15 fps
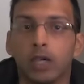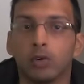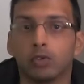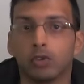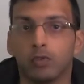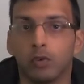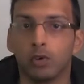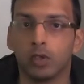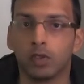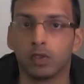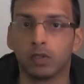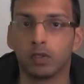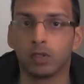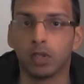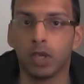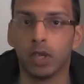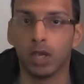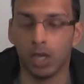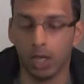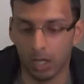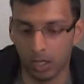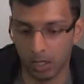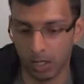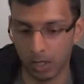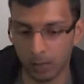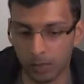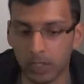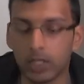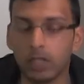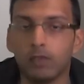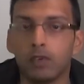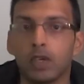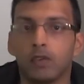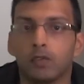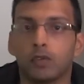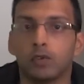autofocus. The EVF,